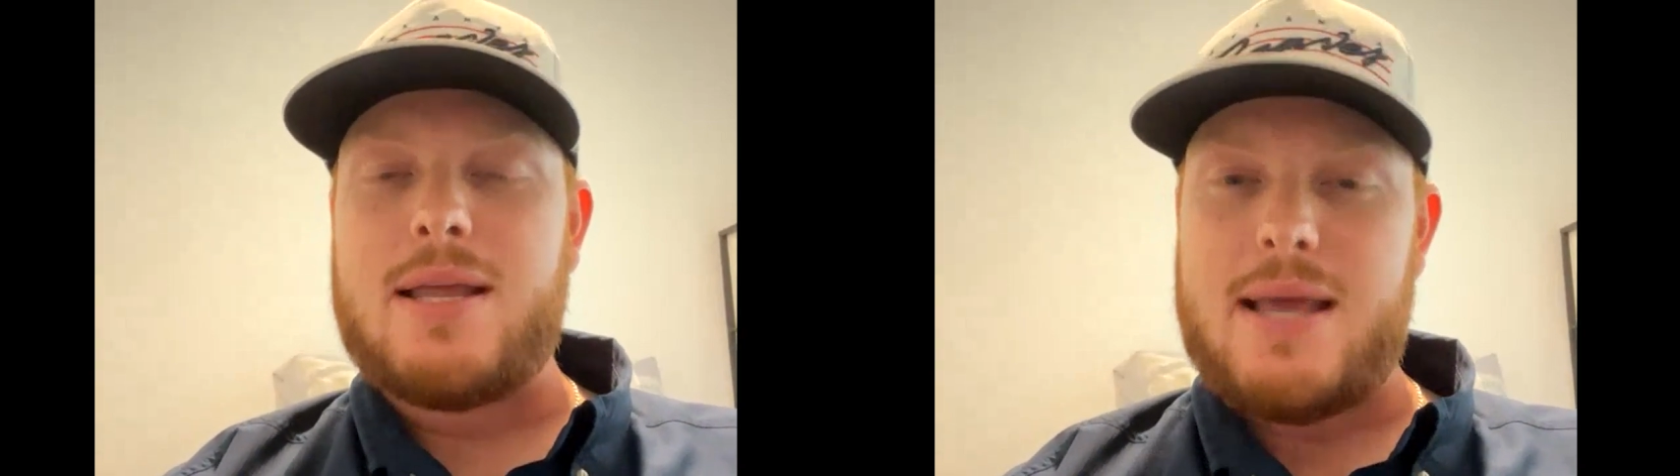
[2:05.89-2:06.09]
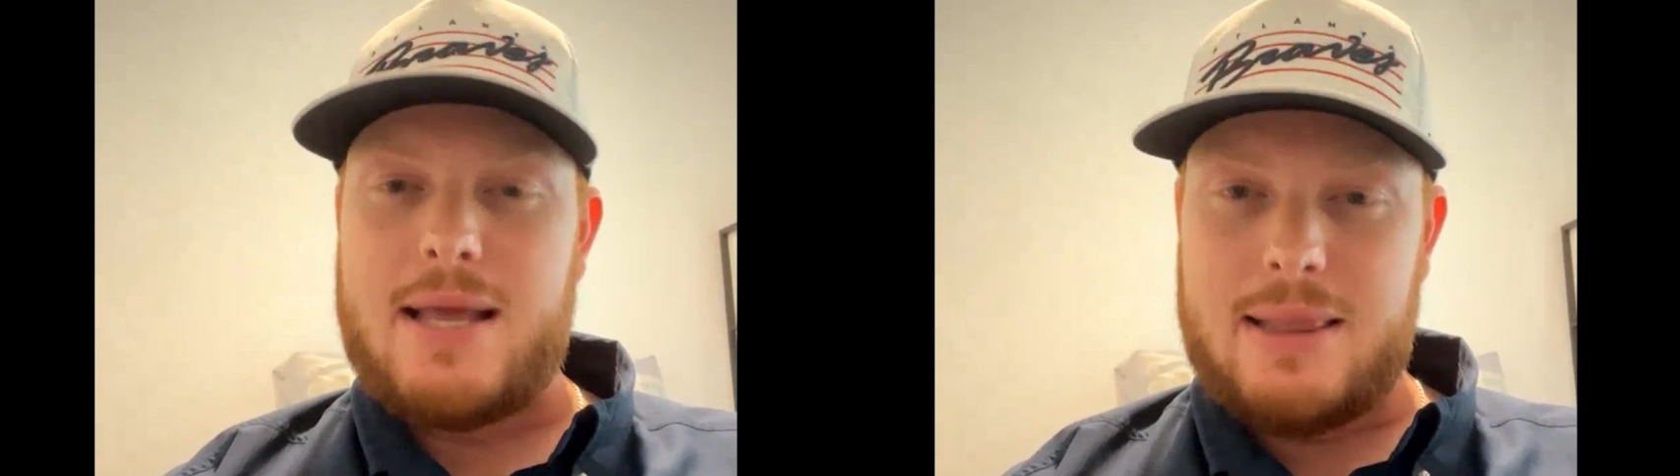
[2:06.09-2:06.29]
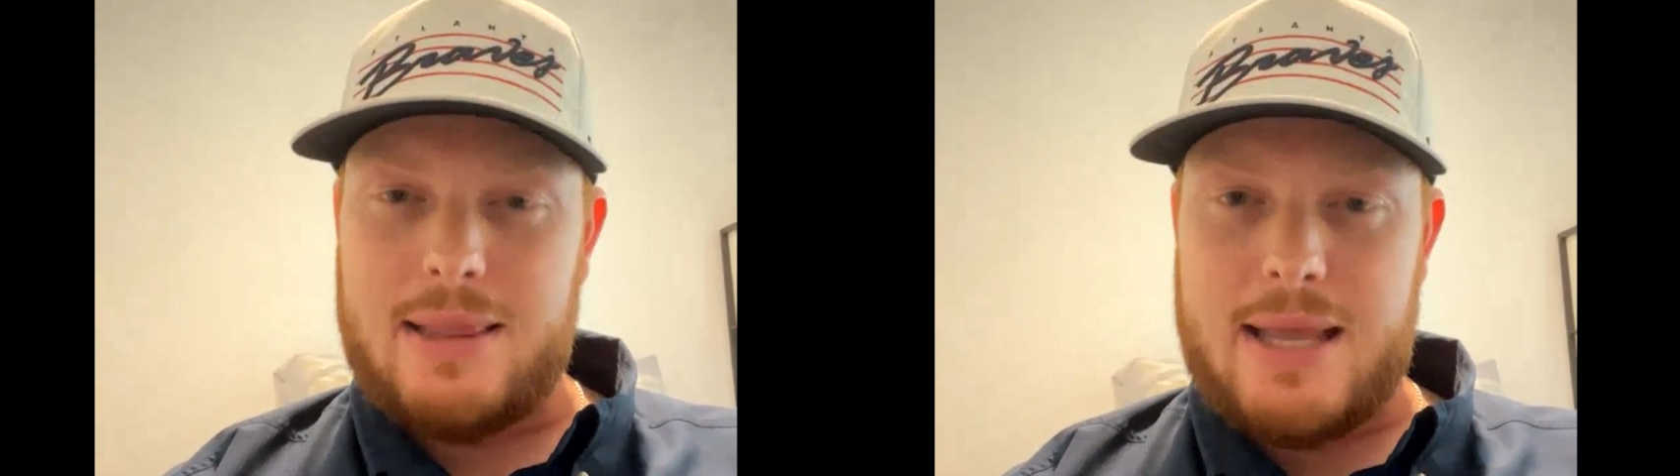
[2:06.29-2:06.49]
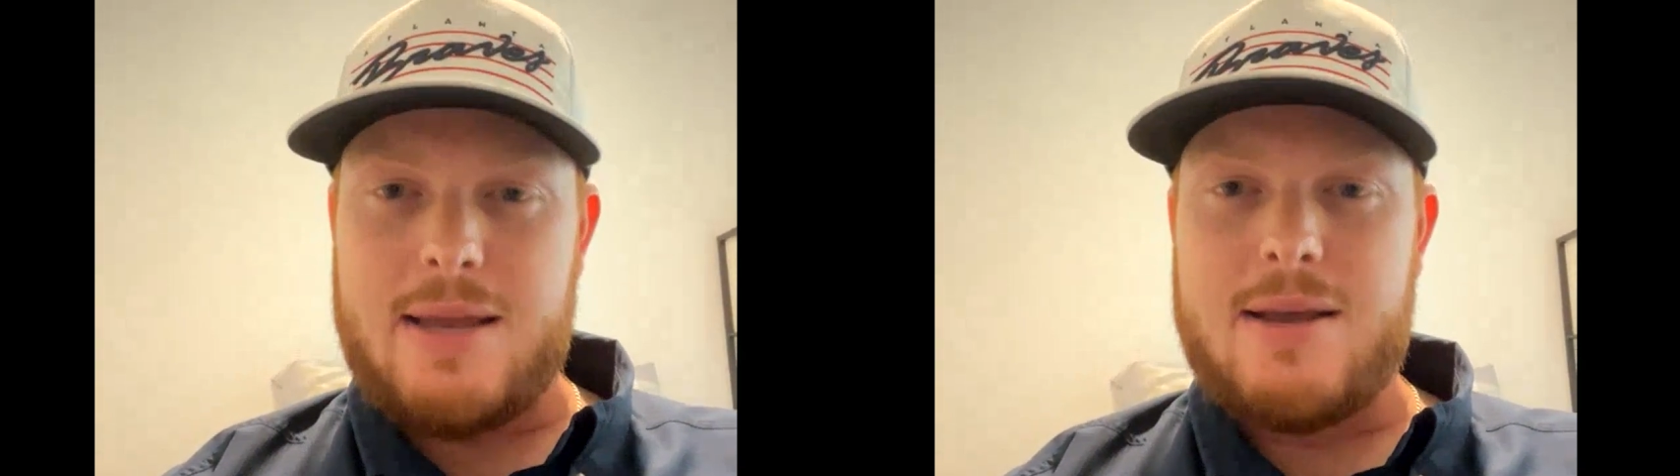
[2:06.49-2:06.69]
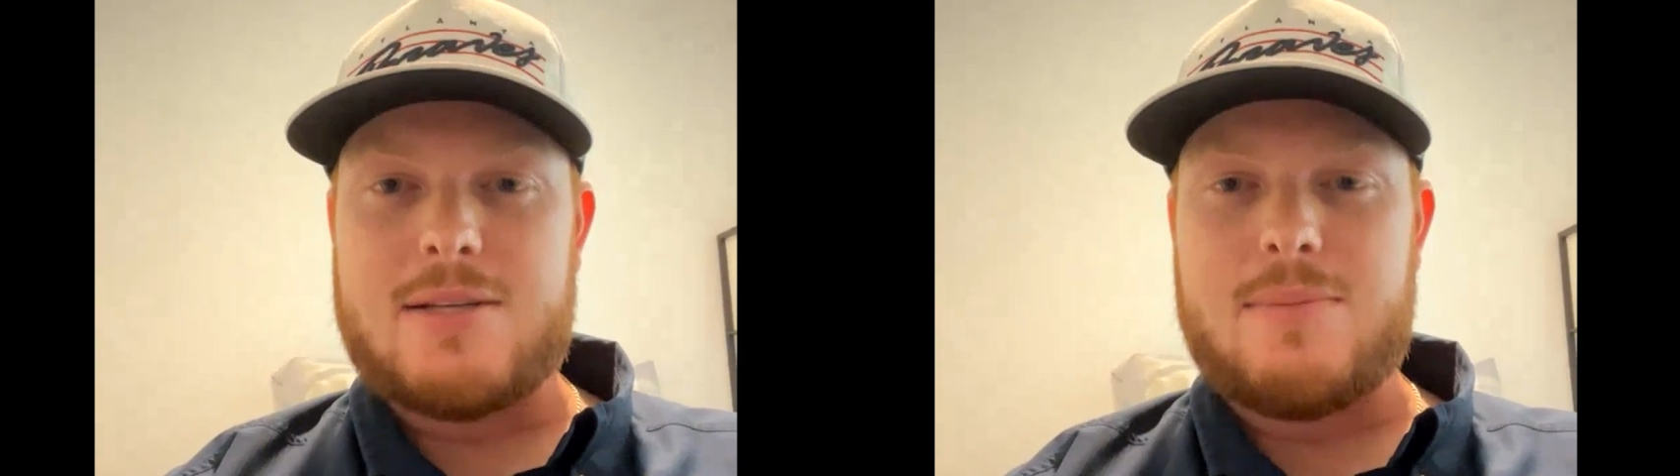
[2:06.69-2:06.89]
And that
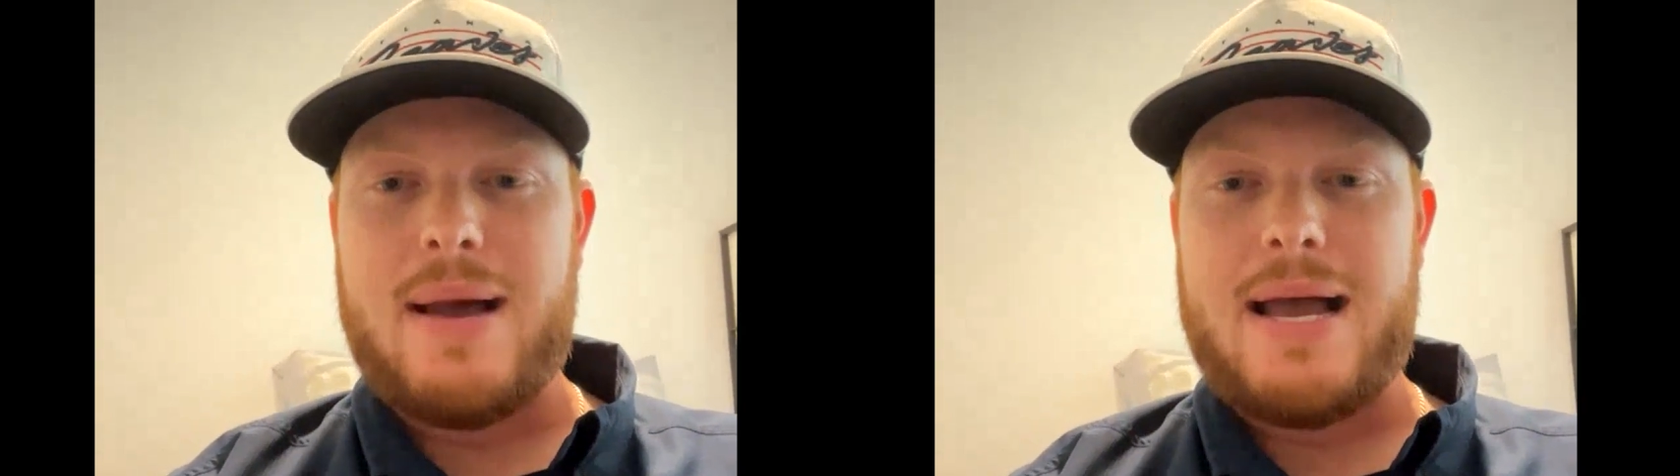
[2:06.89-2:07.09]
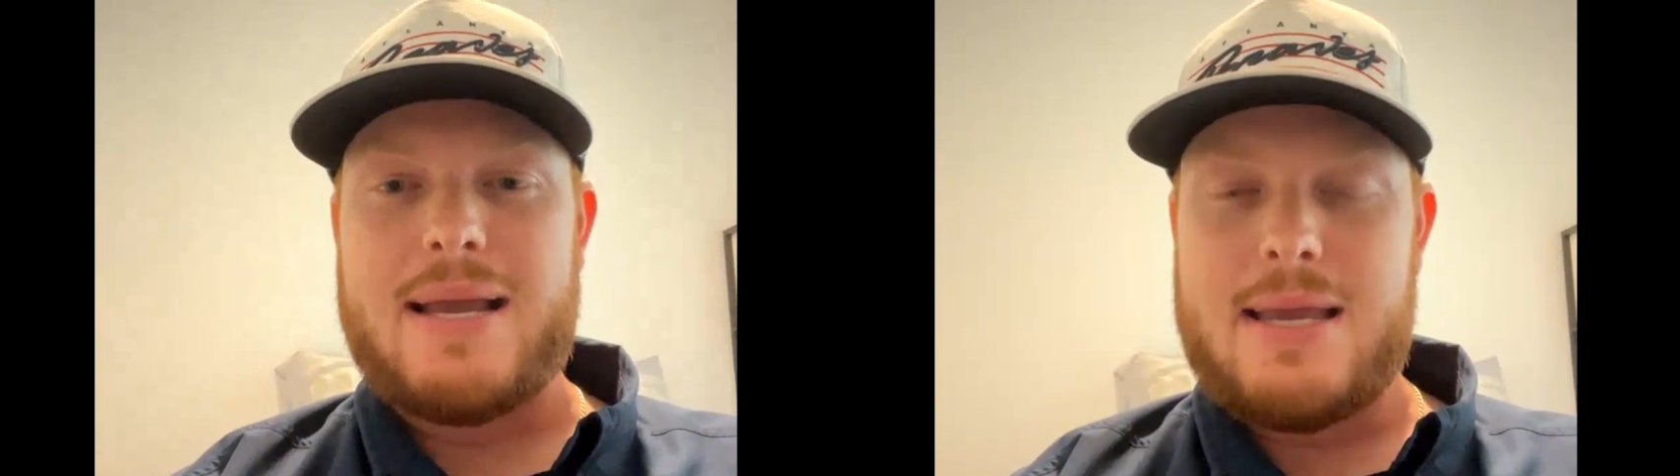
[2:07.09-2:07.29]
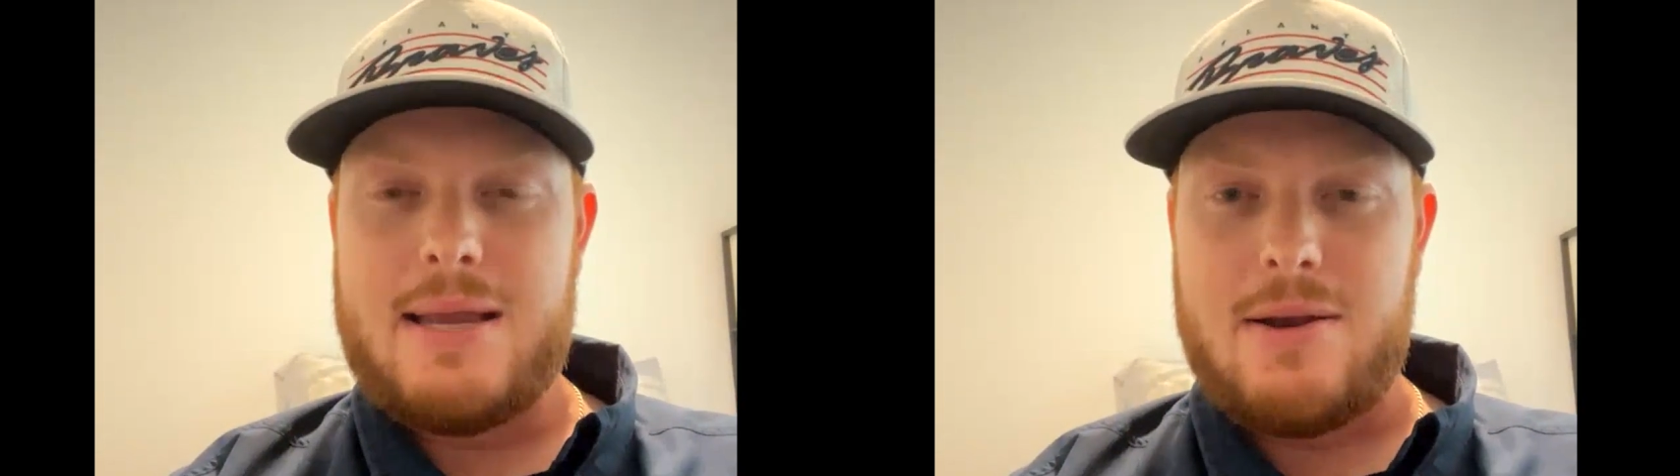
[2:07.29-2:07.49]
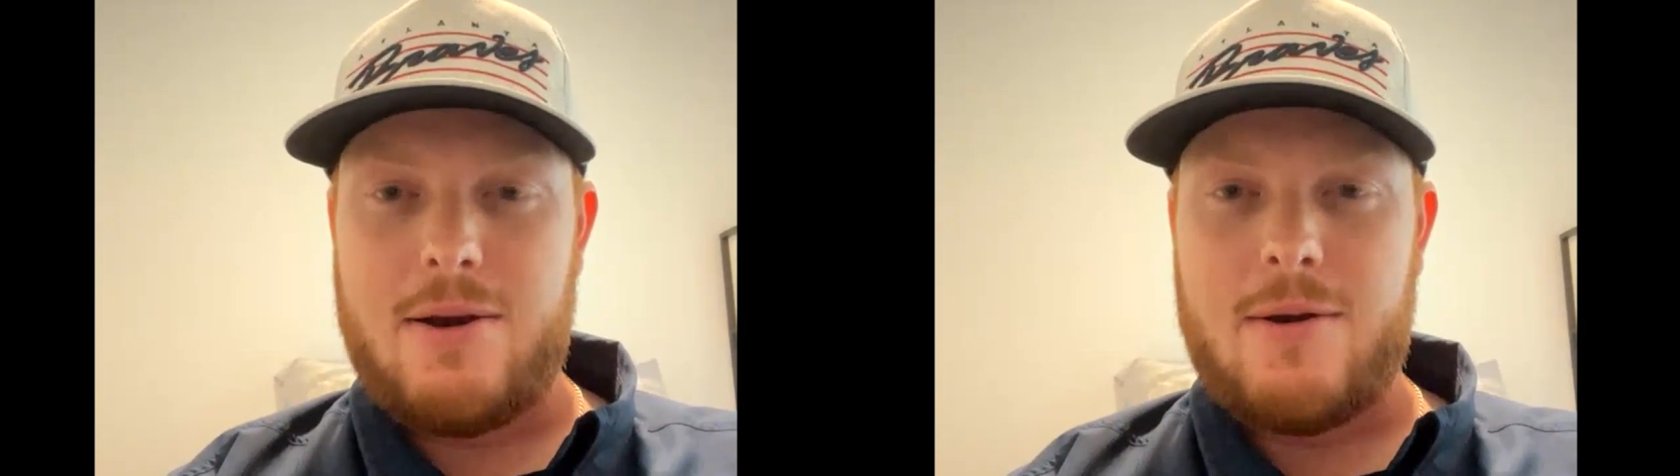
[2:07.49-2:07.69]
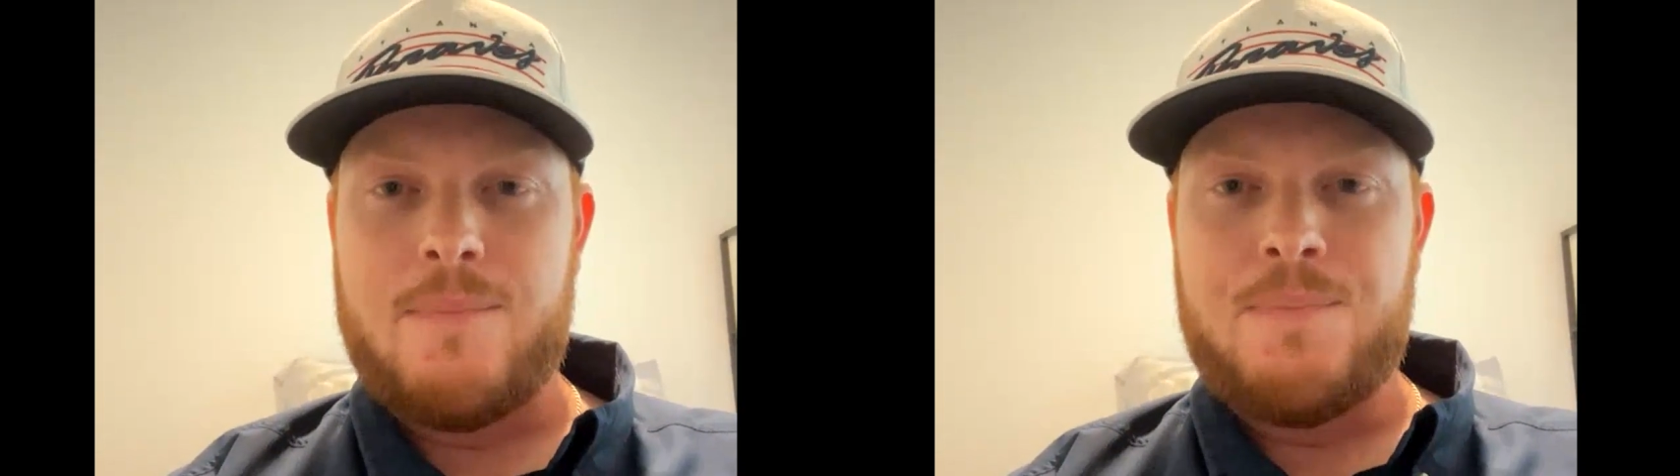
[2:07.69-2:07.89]
led us back
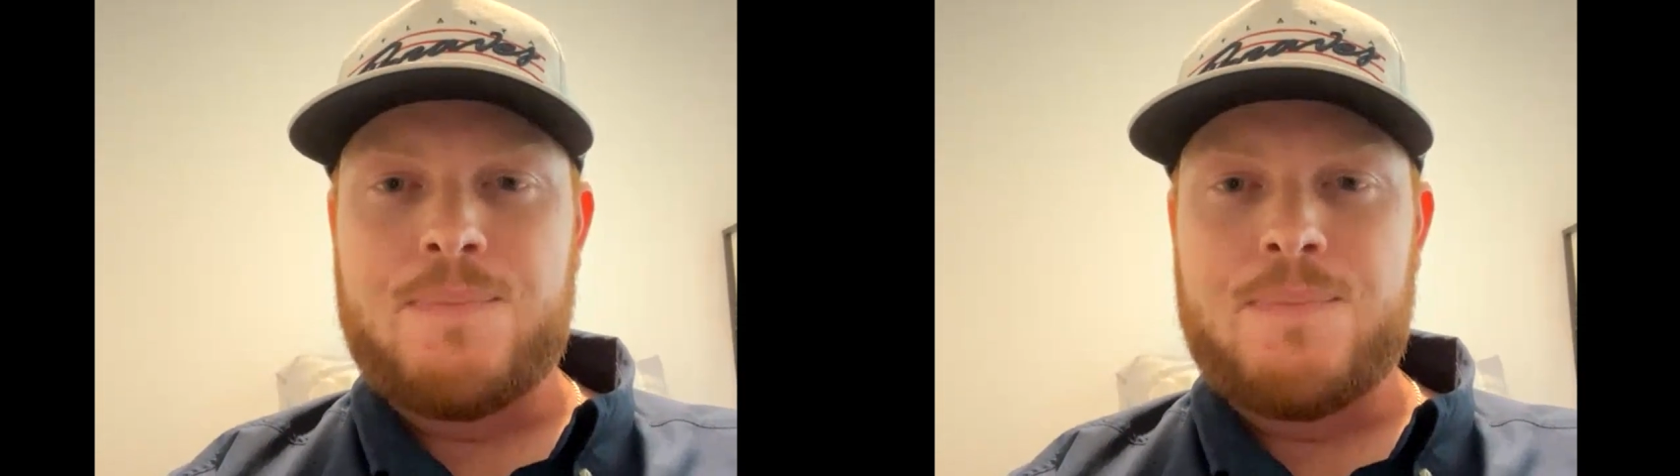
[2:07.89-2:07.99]
here